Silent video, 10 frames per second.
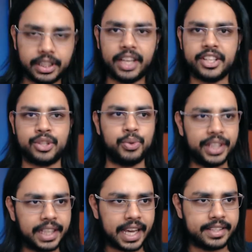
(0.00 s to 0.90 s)
just
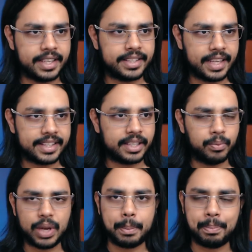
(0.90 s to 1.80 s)
realized I said
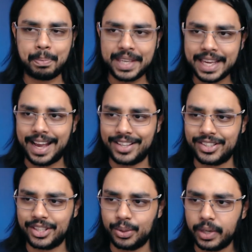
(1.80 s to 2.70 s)
somewhere Bias
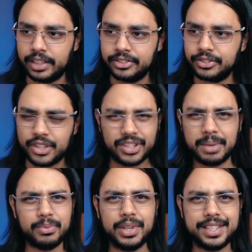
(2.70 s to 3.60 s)
12 for
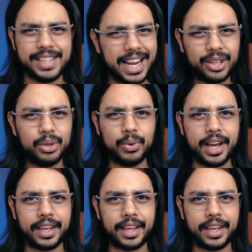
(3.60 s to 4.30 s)
some reason, I don't know why.